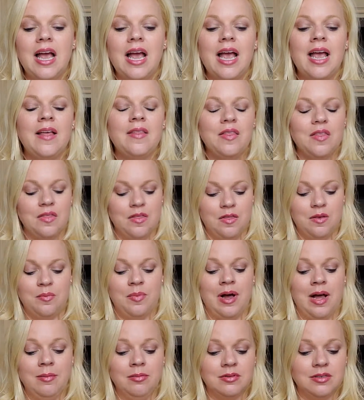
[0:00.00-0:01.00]
And the
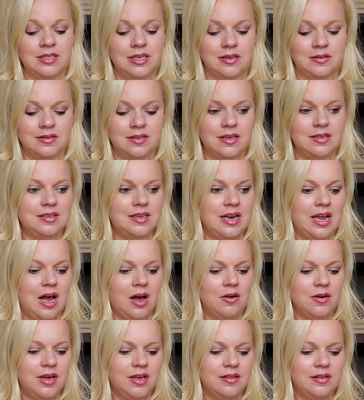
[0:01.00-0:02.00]
Bible tells us, and
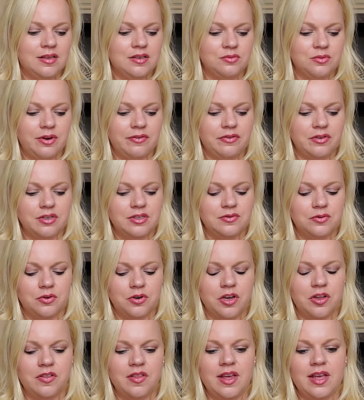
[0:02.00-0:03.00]
I'll get this reference for
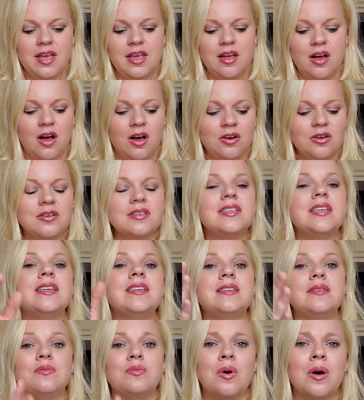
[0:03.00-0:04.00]
you, that he honors
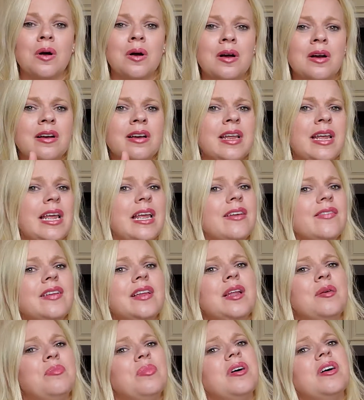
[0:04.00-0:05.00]
his word even
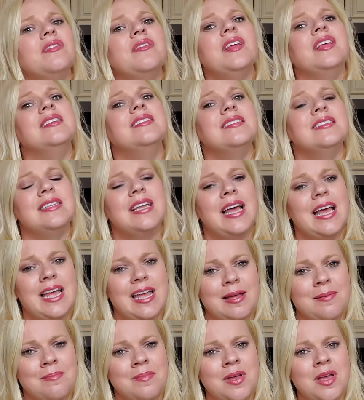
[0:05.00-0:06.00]
above his
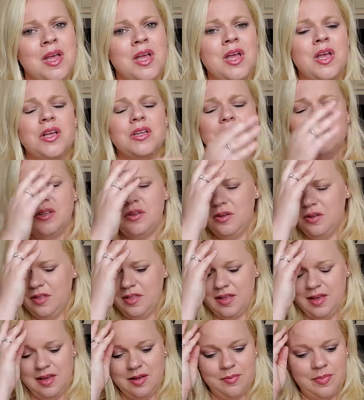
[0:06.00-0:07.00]
name. So you
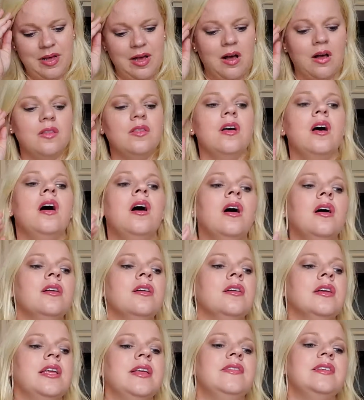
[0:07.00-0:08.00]
think about the
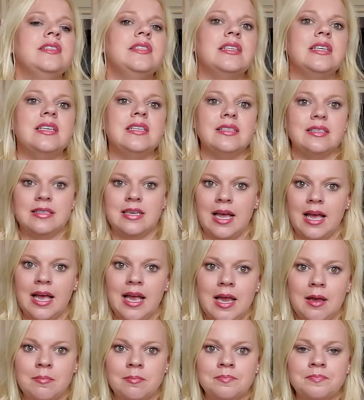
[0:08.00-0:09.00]
honor given to his
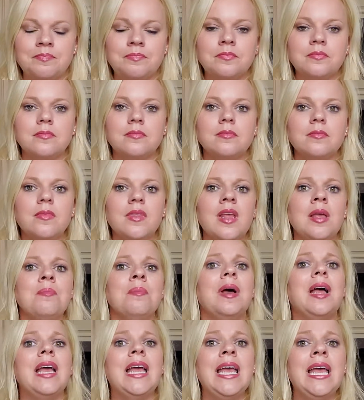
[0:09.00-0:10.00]
name,
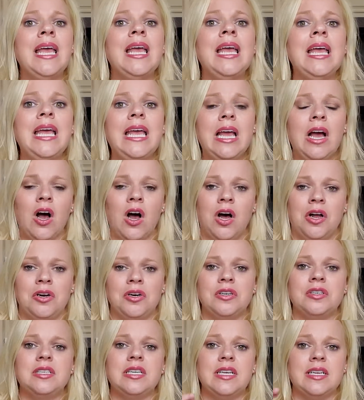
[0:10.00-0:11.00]
but he
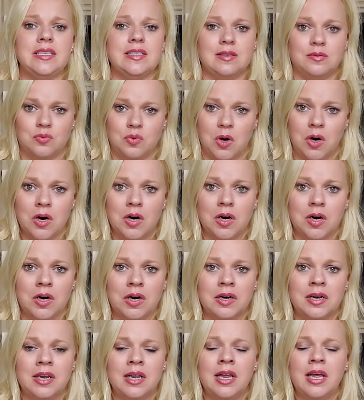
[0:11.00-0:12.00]
honors his word